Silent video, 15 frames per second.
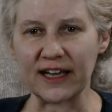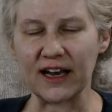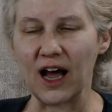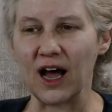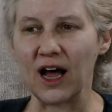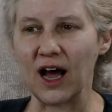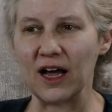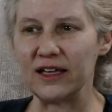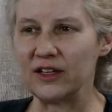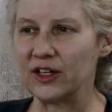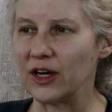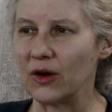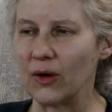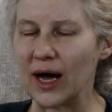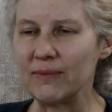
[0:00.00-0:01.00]
And
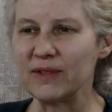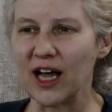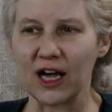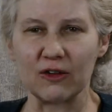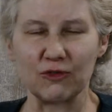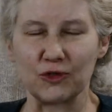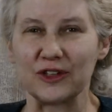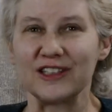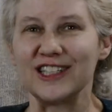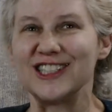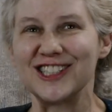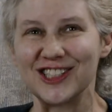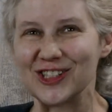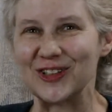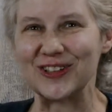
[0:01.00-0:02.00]
I'm not really
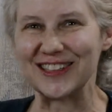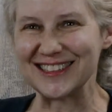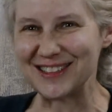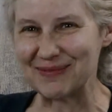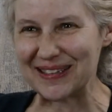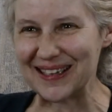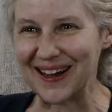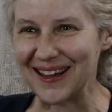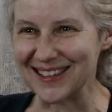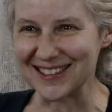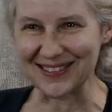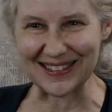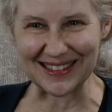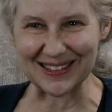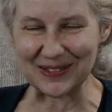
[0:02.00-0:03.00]
sure, to be
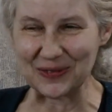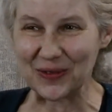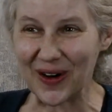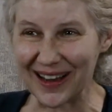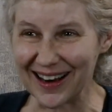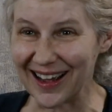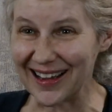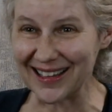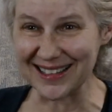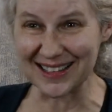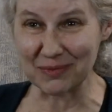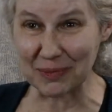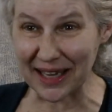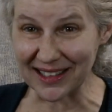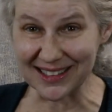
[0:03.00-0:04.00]
honest with you, what I
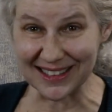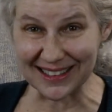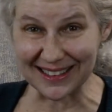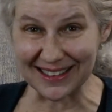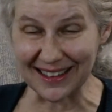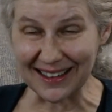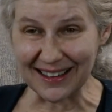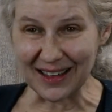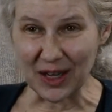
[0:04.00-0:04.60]
expected,